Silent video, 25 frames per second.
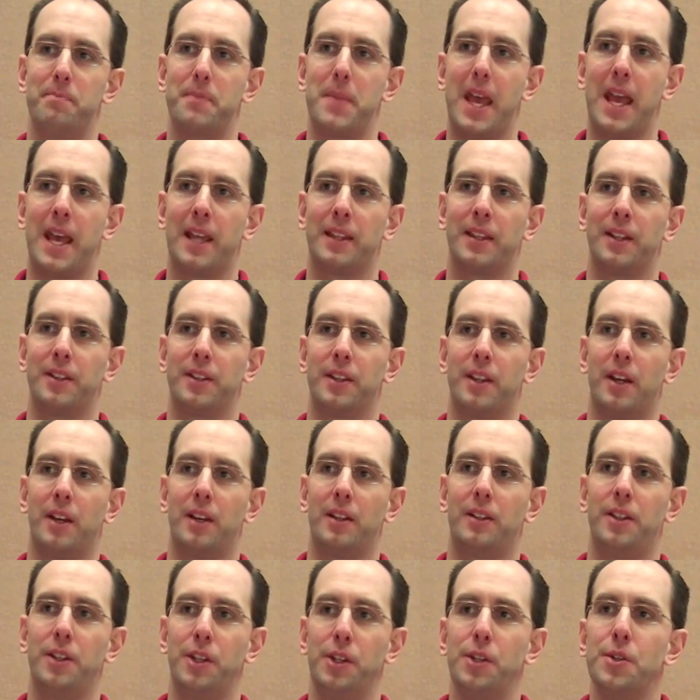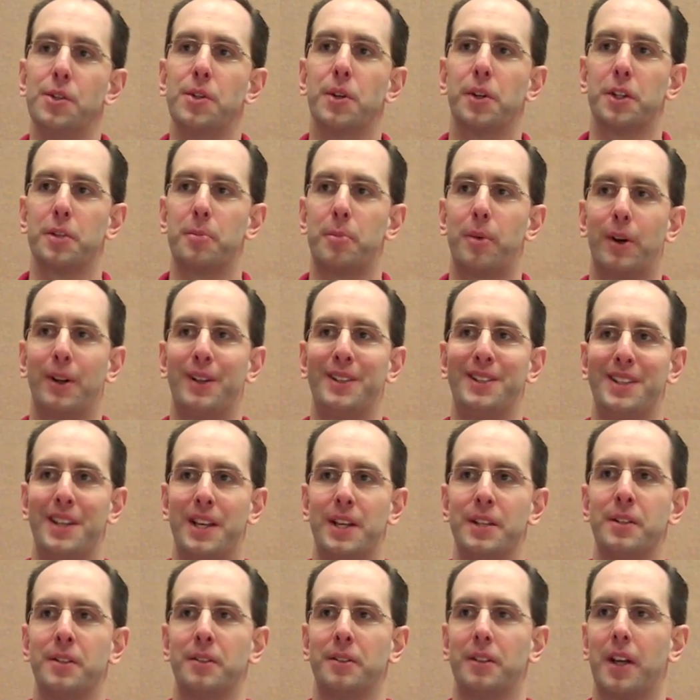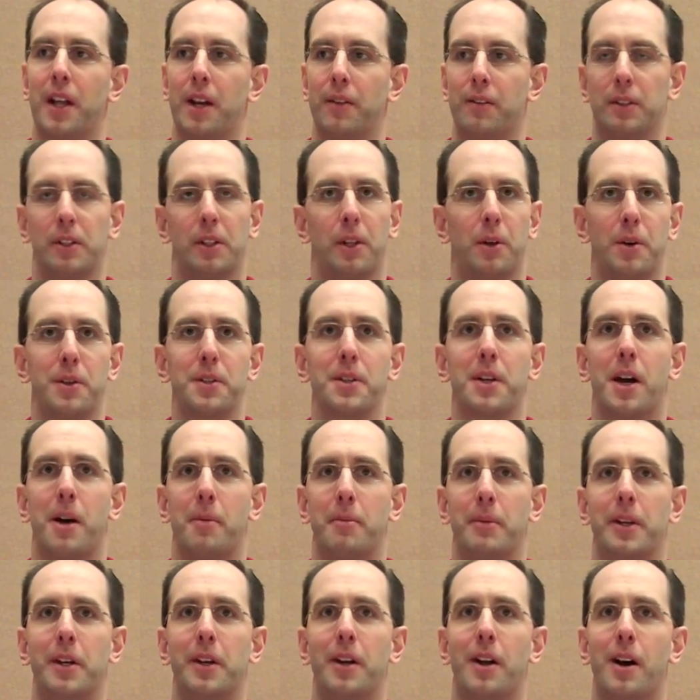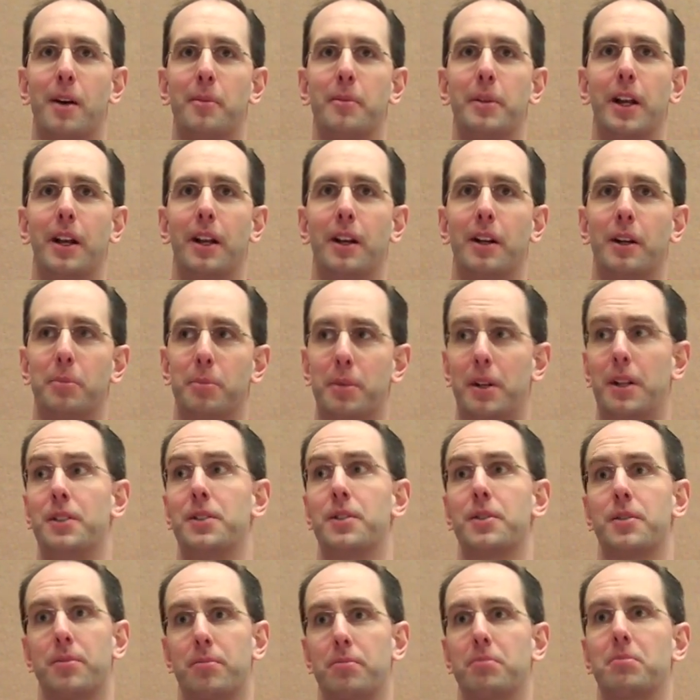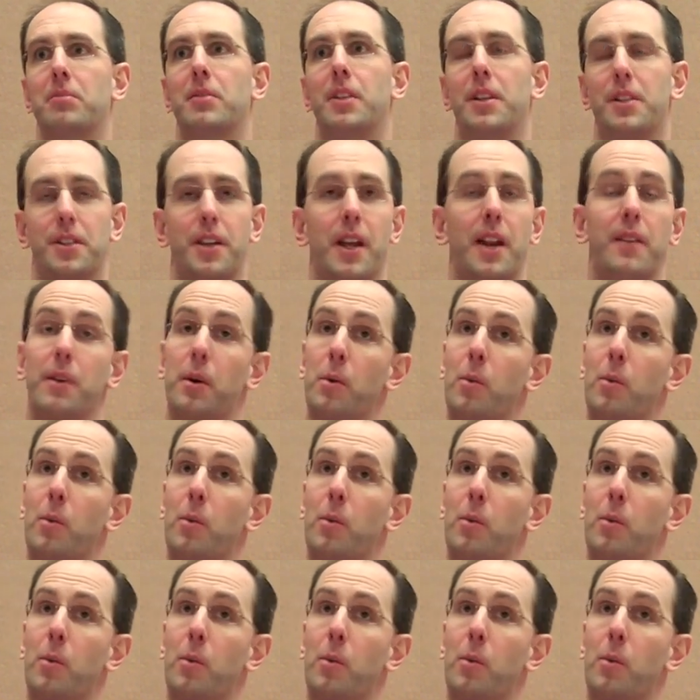the user experience isn't kind of a lowest common denominator, but it's kind of a